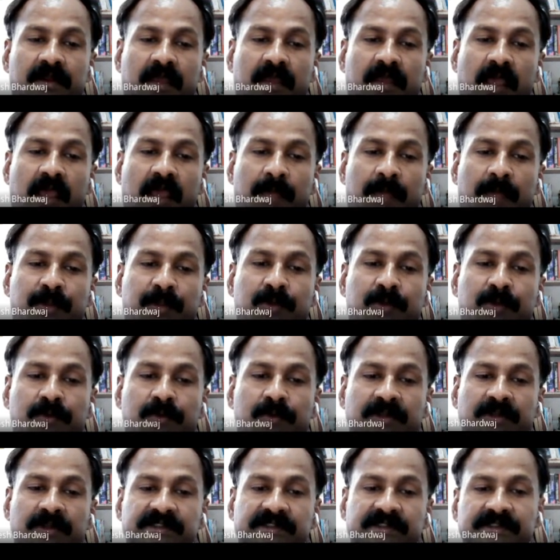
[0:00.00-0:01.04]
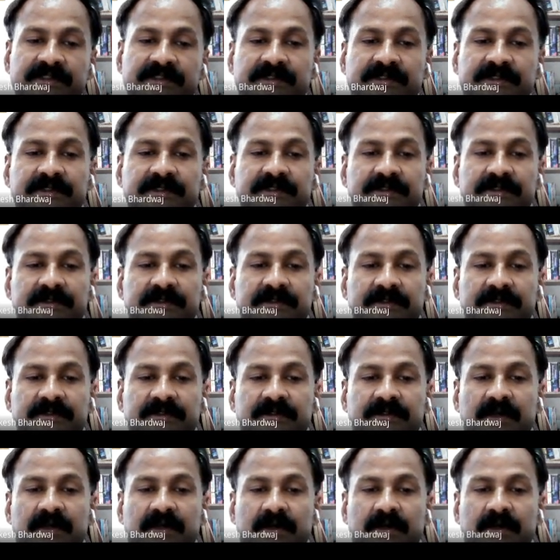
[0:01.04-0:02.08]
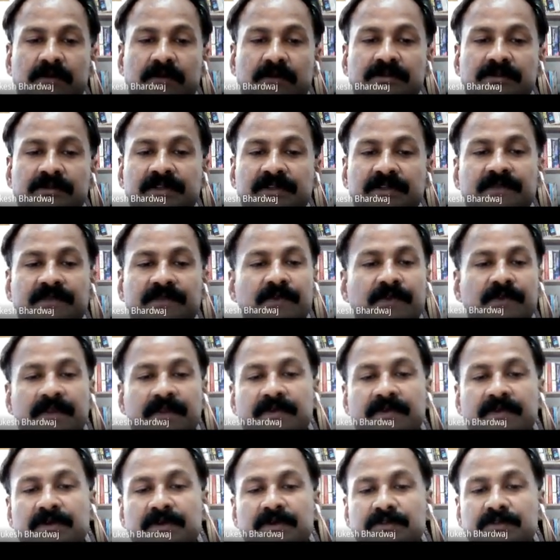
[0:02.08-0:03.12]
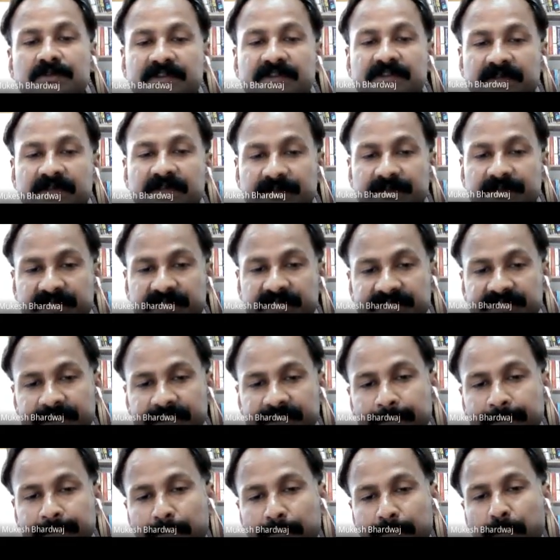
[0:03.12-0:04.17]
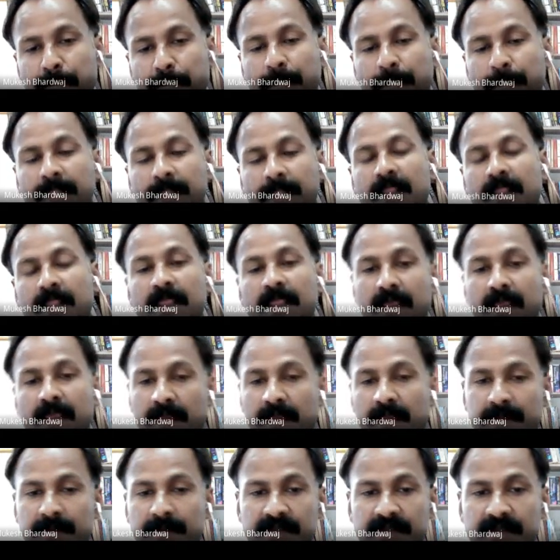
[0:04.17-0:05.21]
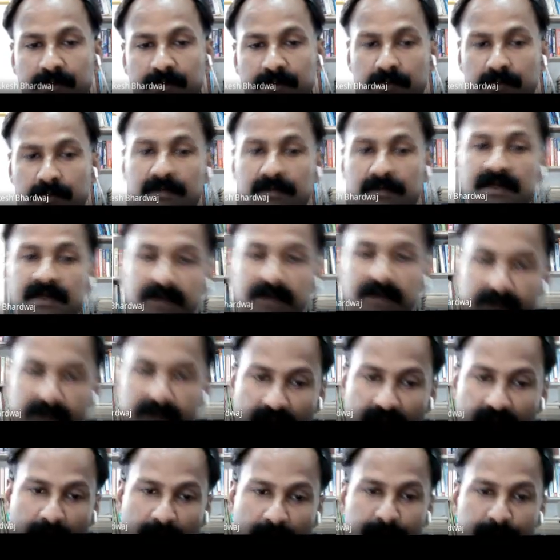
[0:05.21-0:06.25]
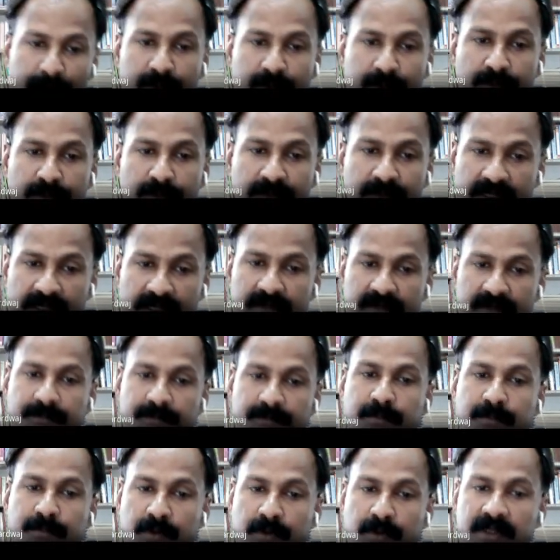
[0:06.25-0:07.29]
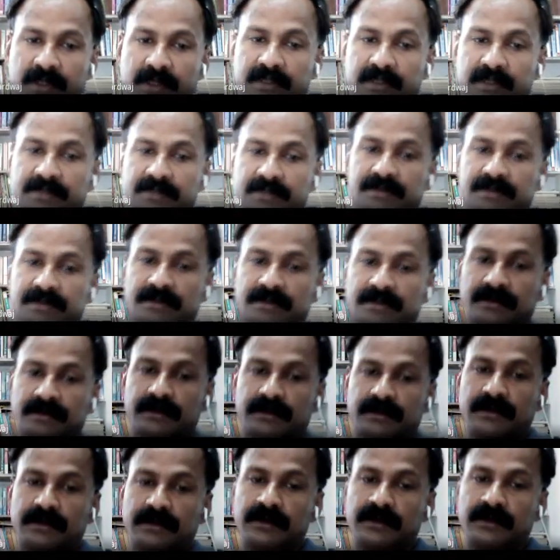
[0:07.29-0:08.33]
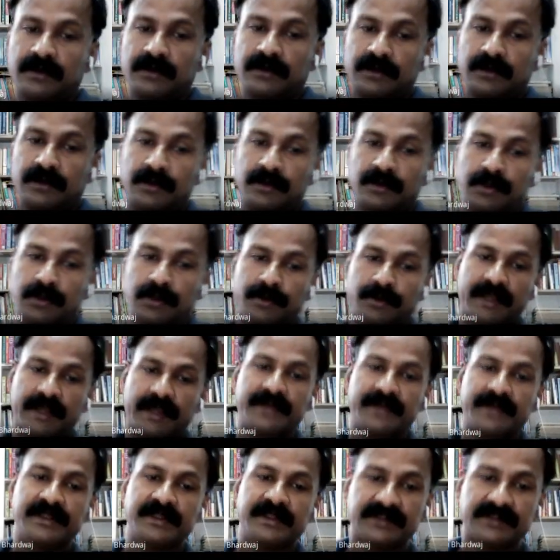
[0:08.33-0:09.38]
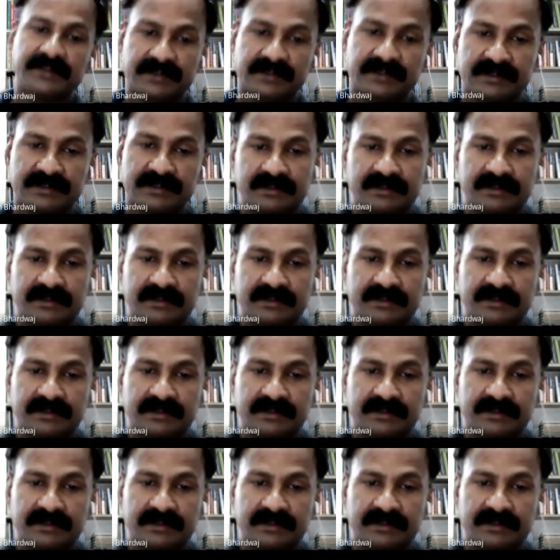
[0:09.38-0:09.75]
Epicurus around 341 270 BC and by the Roman Epicurean poet Lucretius.